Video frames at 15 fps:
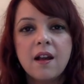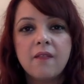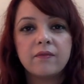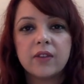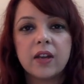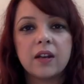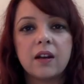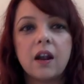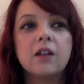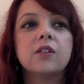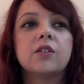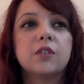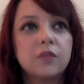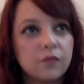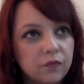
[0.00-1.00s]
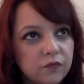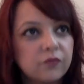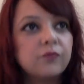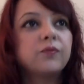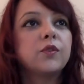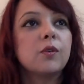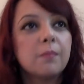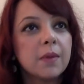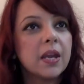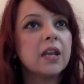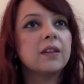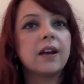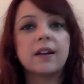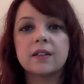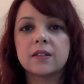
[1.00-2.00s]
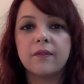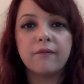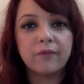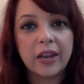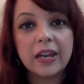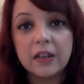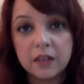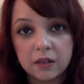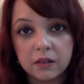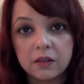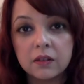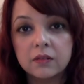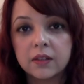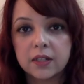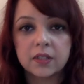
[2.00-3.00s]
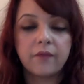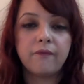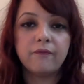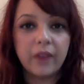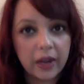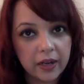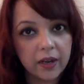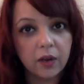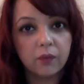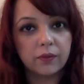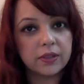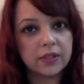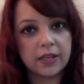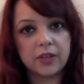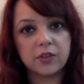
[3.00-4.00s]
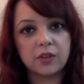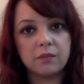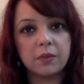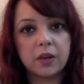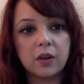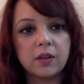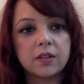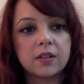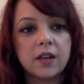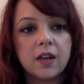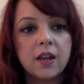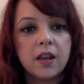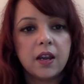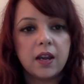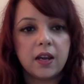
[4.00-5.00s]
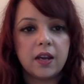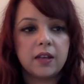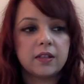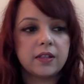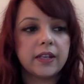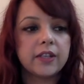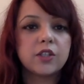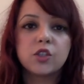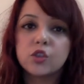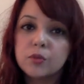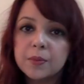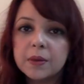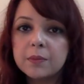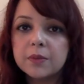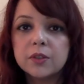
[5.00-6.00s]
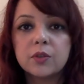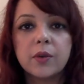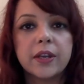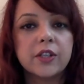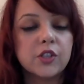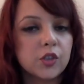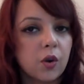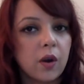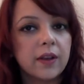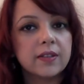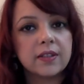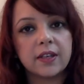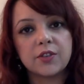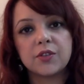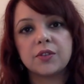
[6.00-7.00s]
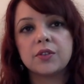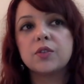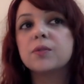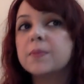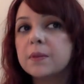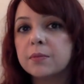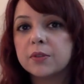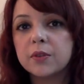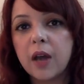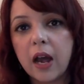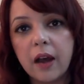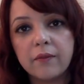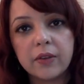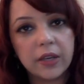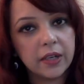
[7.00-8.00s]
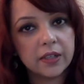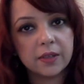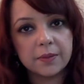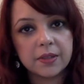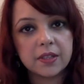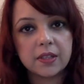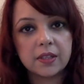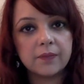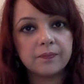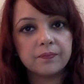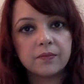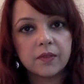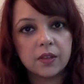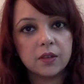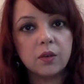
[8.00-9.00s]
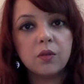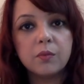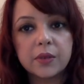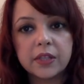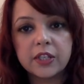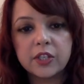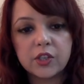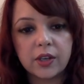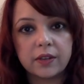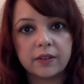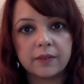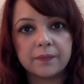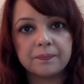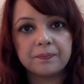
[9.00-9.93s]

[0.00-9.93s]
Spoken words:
then to me that is a failure. That's a failure of a session, because it takes two people to enjoy a session, two people to have intimacy, with each other.